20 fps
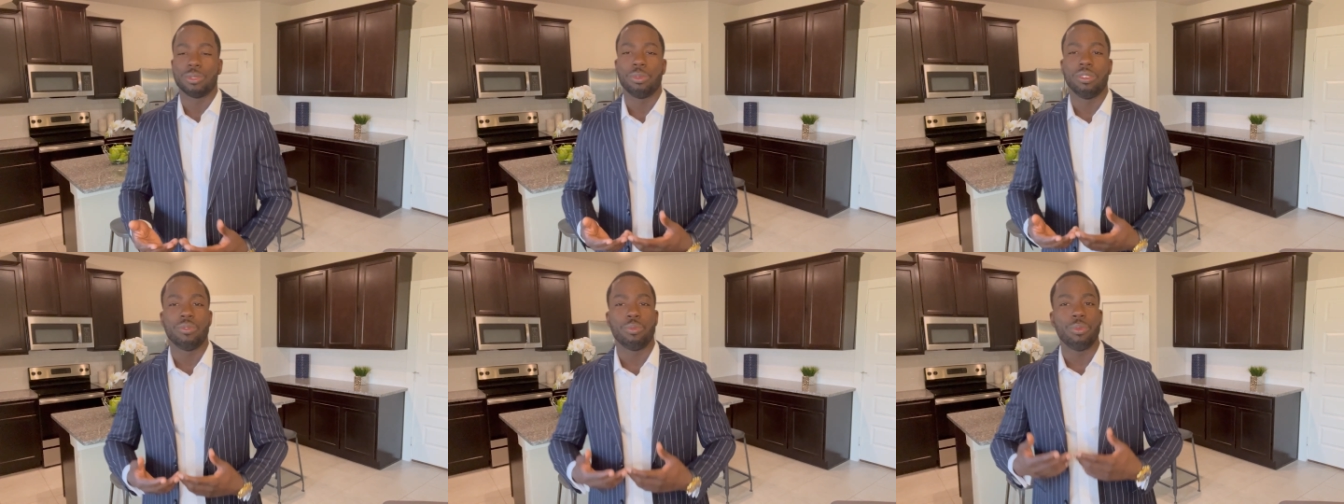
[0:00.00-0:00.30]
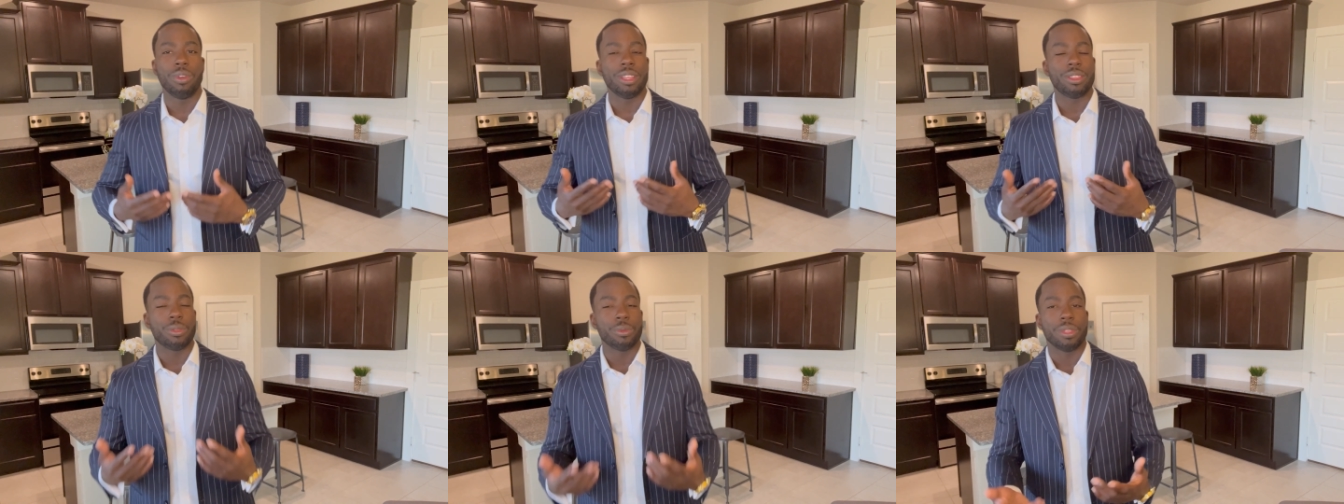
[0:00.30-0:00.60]
we've
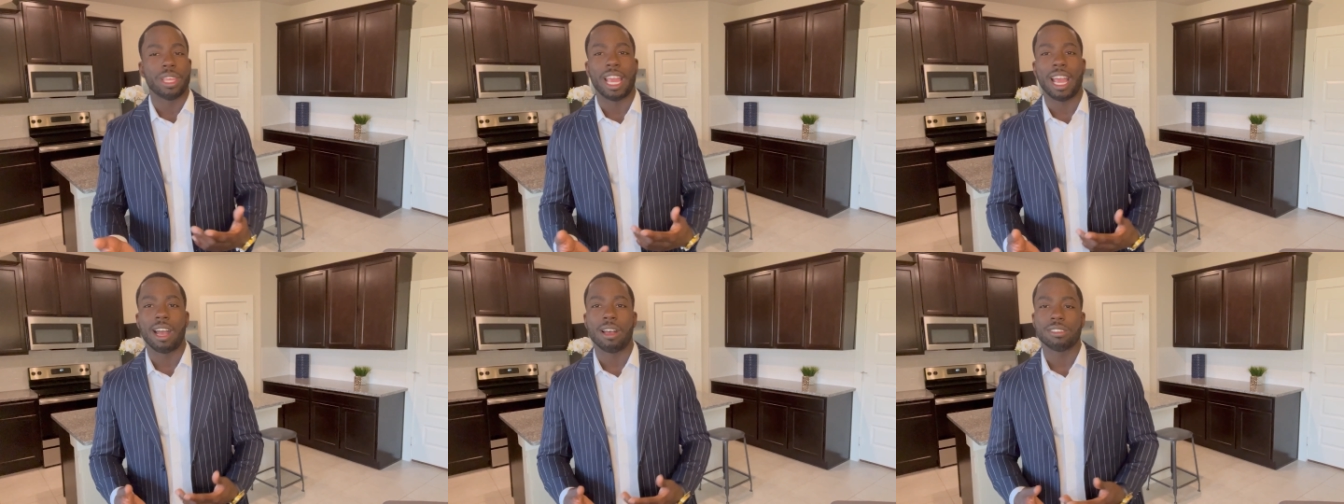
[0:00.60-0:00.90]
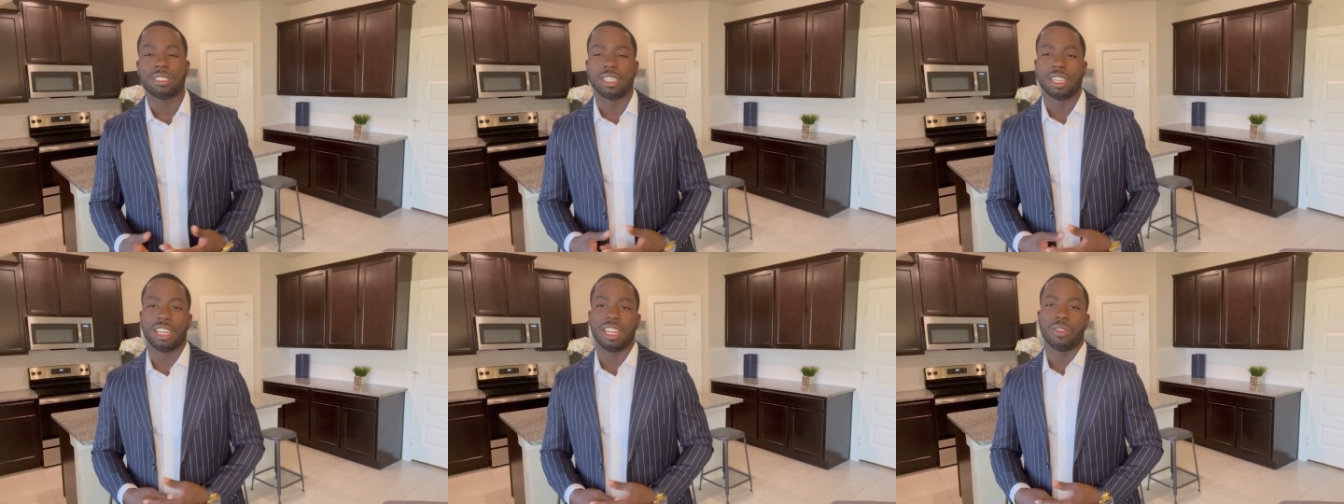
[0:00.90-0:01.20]
went through the
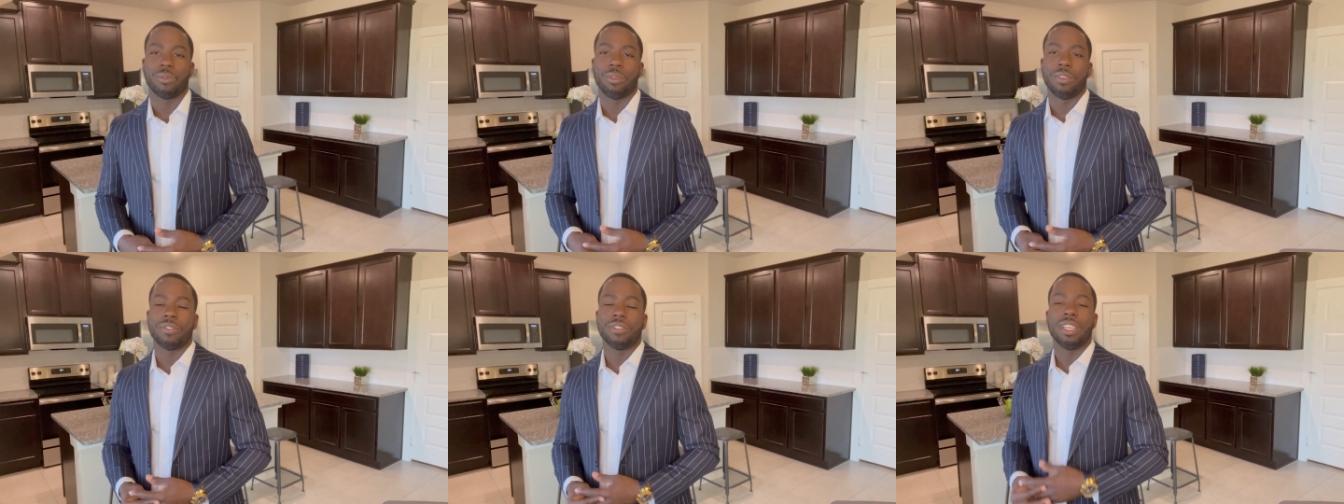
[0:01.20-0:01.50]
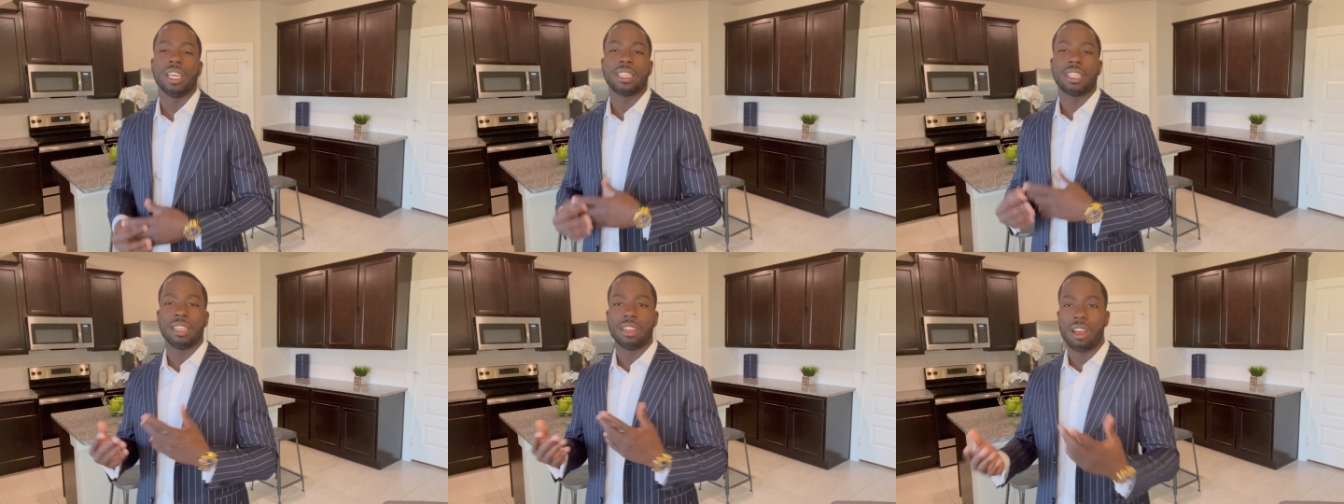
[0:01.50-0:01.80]
house hunting, we've
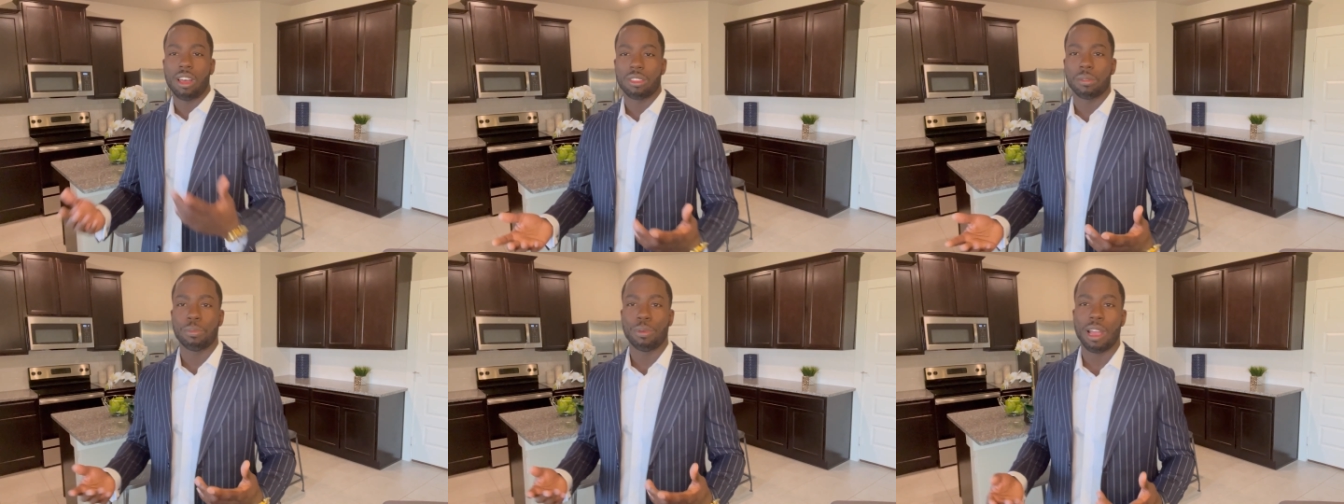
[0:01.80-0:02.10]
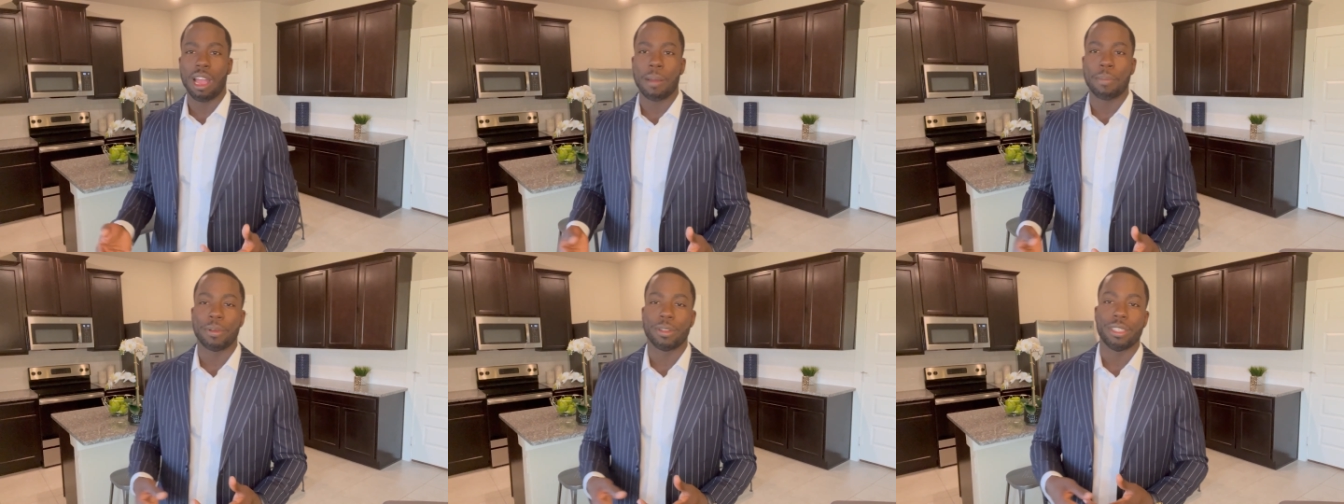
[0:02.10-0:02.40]
looked at all the
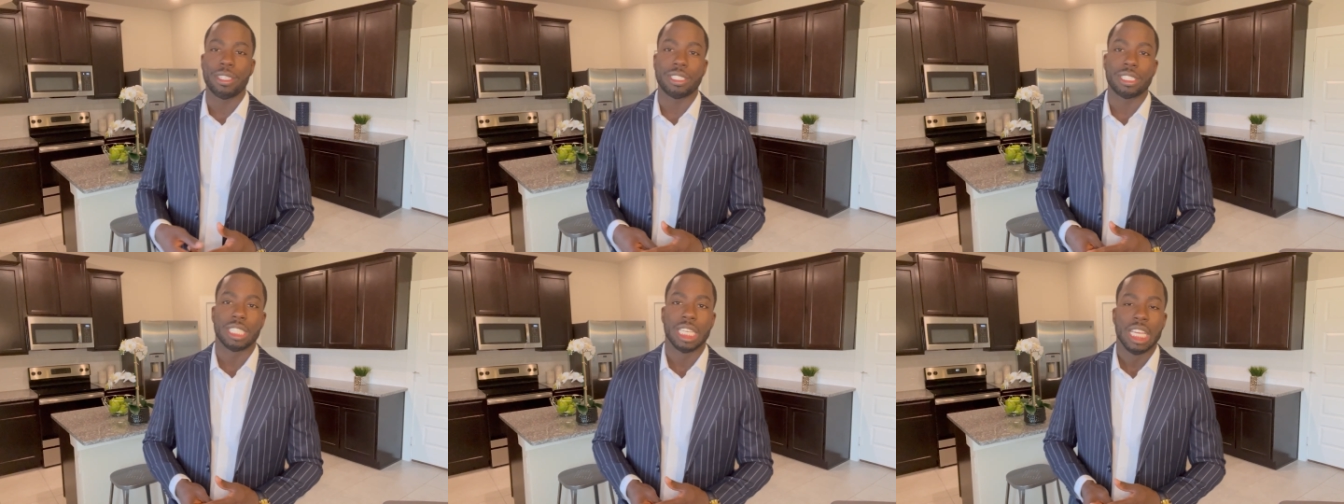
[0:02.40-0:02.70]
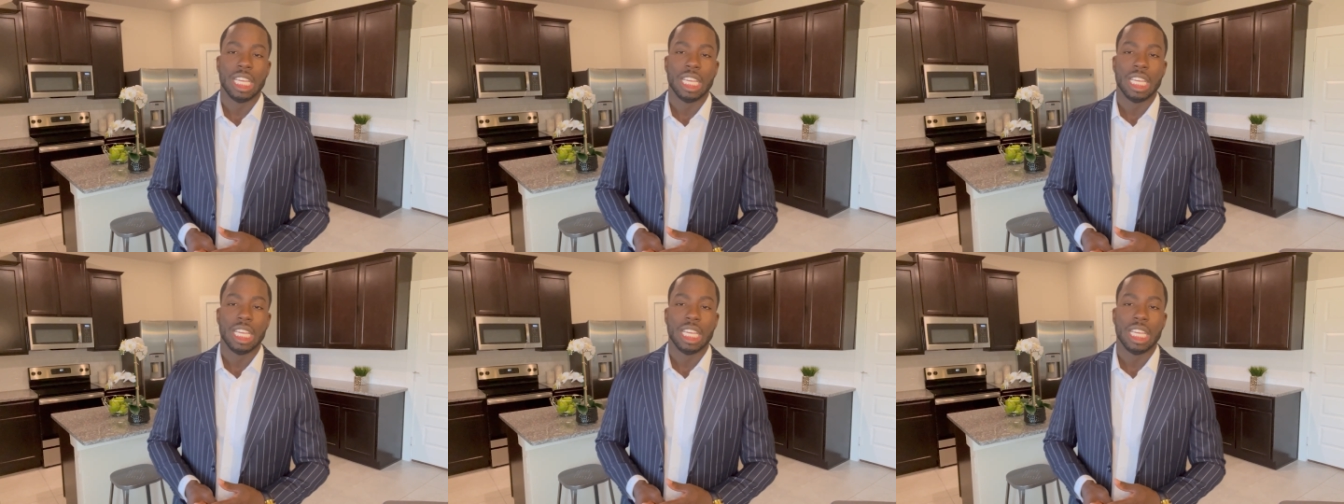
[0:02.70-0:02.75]
properties,